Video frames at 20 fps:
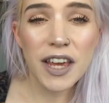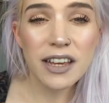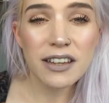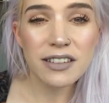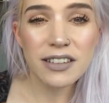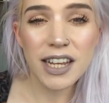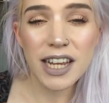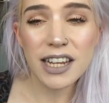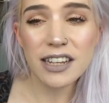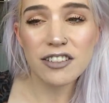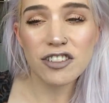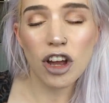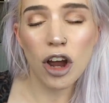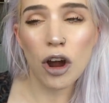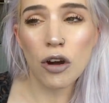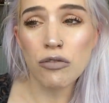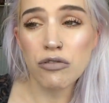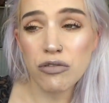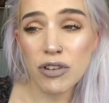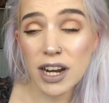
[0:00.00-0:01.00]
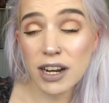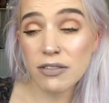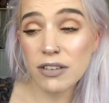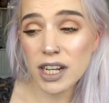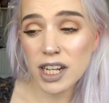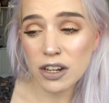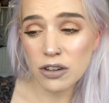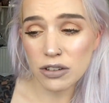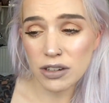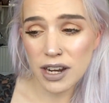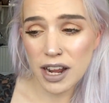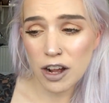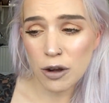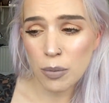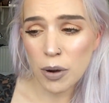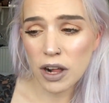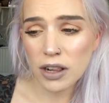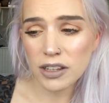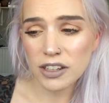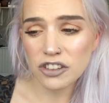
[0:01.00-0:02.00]
This is a really, really good nail
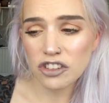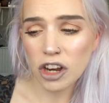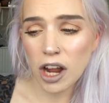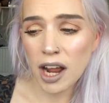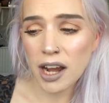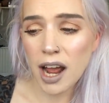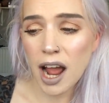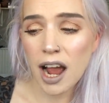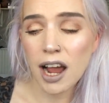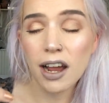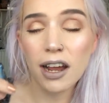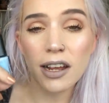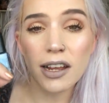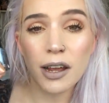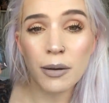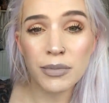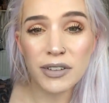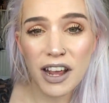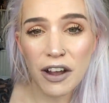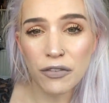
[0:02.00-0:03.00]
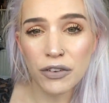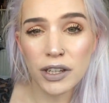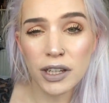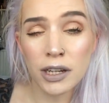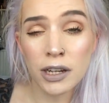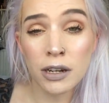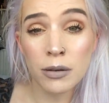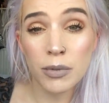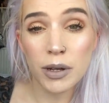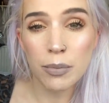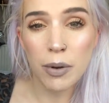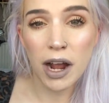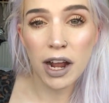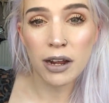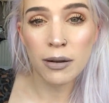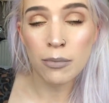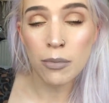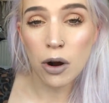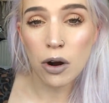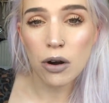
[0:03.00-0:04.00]
polish, and I am definitely going to be
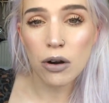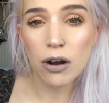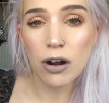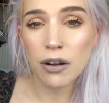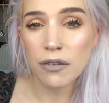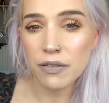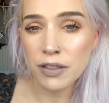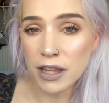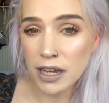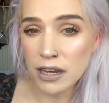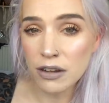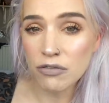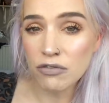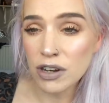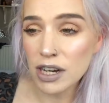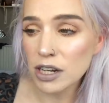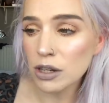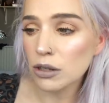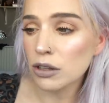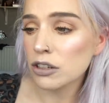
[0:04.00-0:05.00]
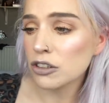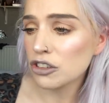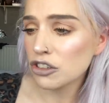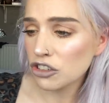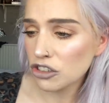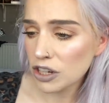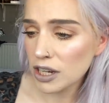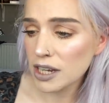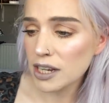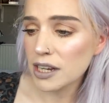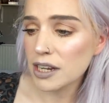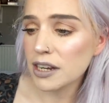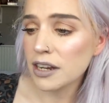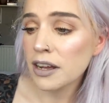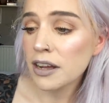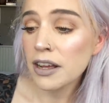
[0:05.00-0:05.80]
buying more of the REALCHIC